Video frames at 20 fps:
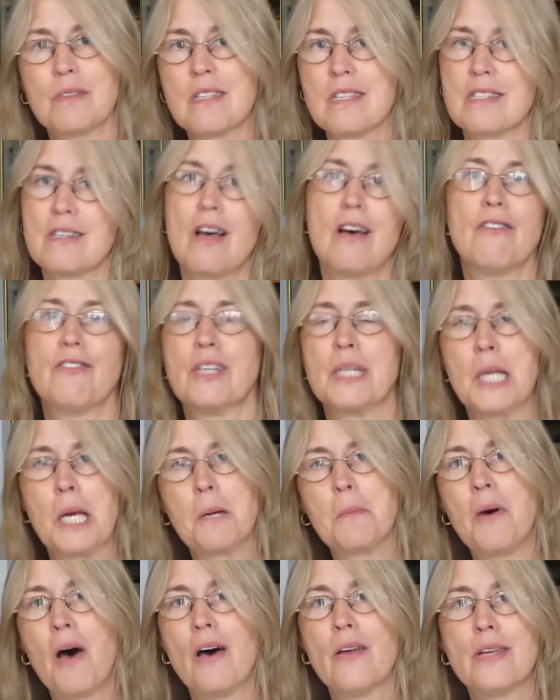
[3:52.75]
dissolve the
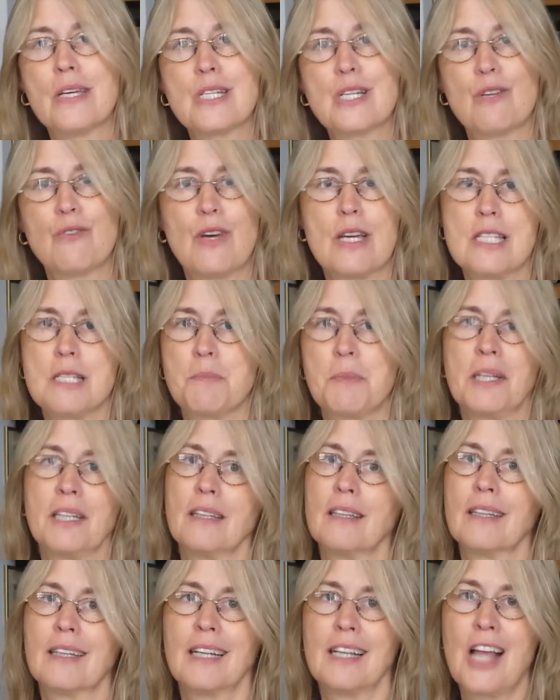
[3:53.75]
nail polish if I spill
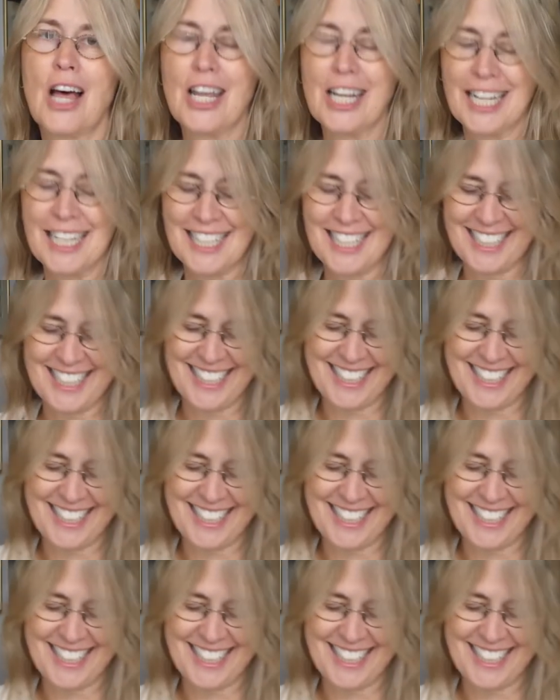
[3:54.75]
a little on it.